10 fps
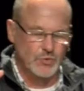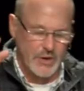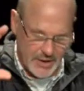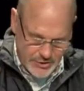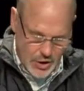we're
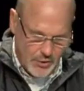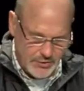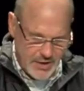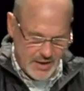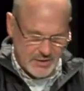going to go to
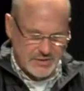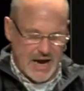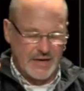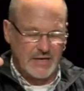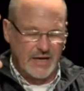the other
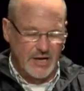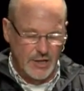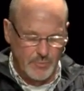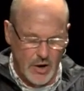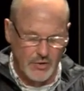side, to get in
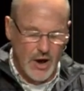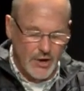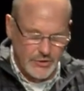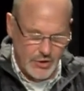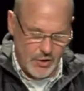the boat,
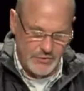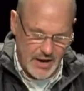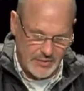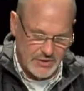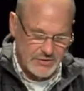go the
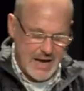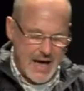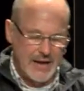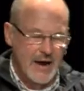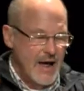other
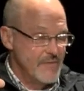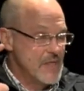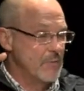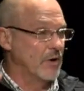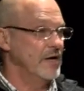side, and
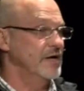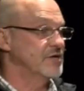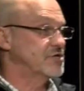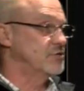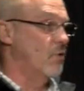they were in
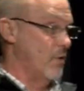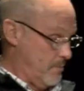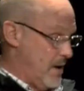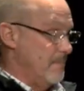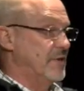a
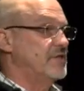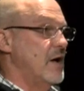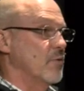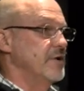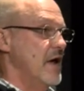storm, but
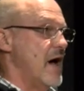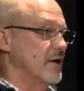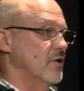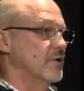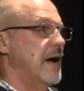they were not
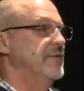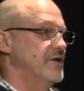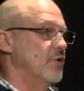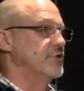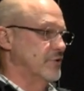alone. How many
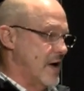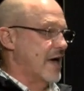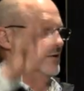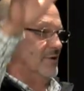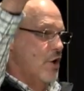know you're
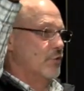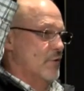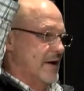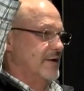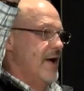not alone
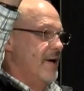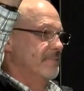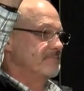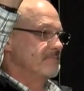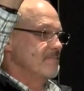right now?
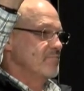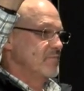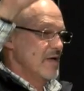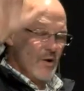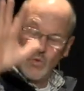
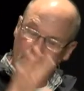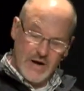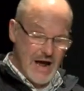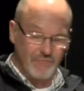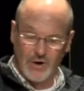We're
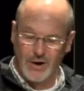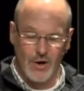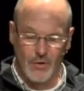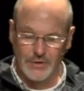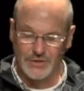never
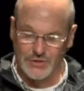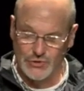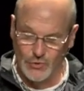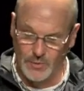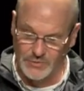alone in the
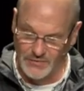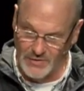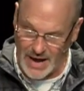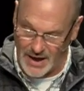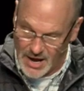storms of
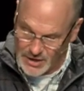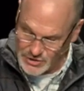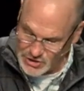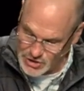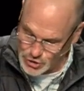life. You
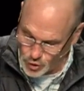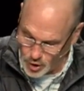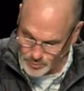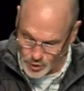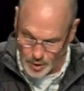see,
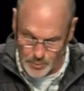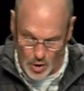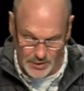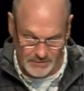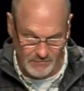storms are a
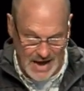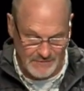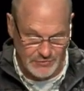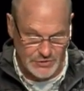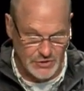part of
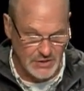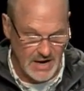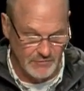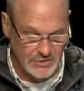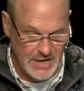life and should
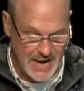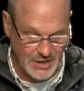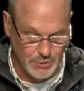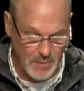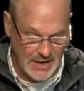never take
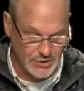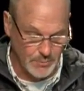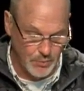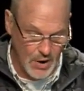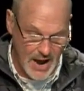us by
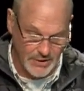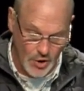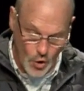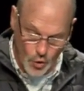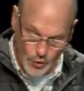surprise
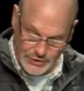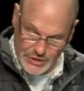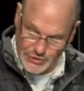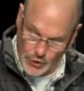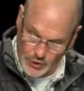or
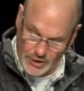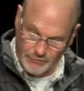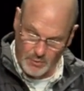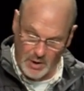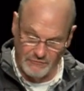deter us
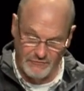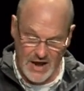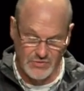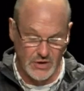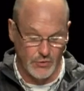from our
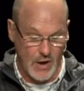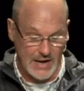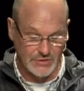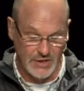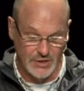faith in
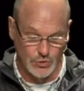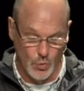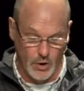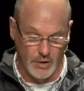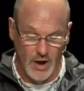Christ and His
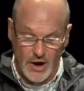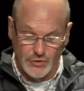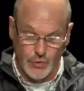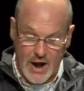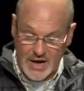Word.
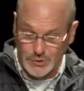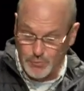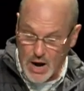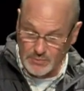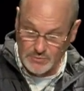Trials,
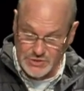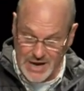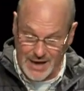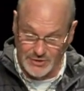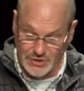problems,
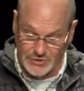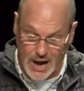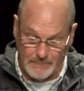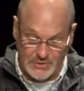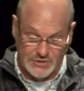challenges,
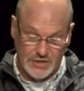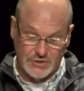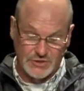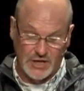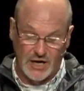
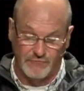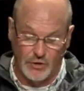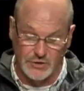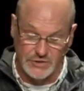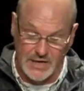oppositions, and
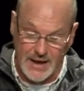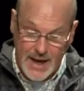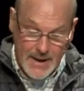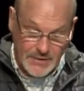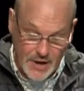adversity
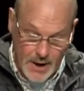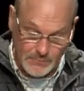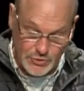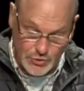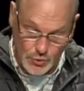
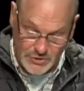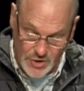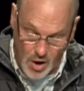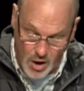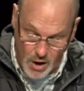comes to us
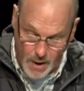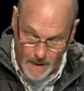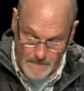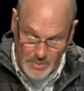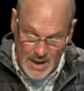
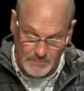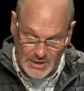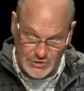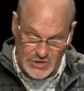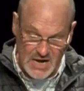all.
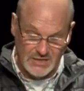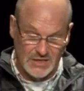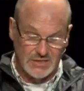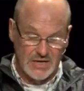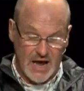But
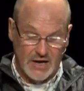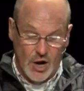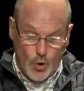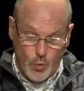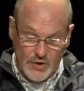Jesus said,
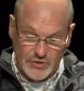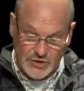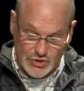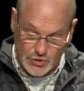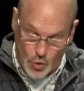when the
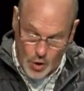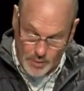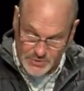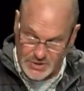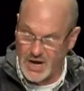
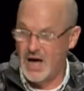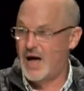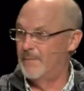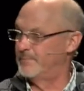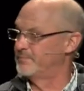storms
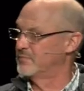come,